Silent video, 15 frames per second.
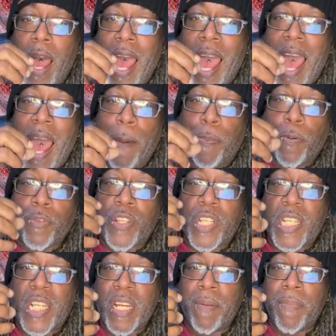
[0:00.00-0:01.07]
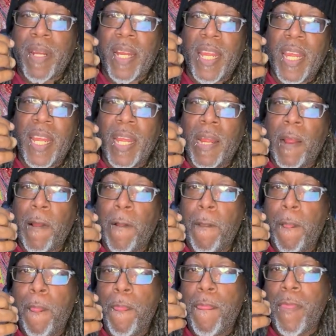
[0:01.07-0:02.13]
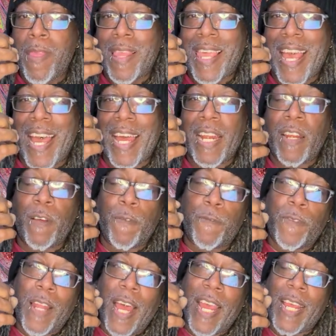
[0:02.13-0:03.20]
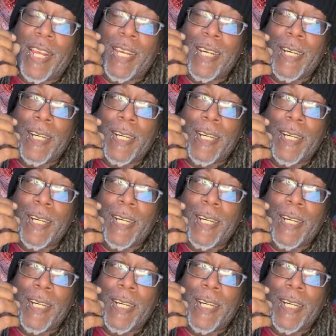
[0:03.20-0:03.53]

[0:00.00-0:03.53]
apple cinnamony, kind of like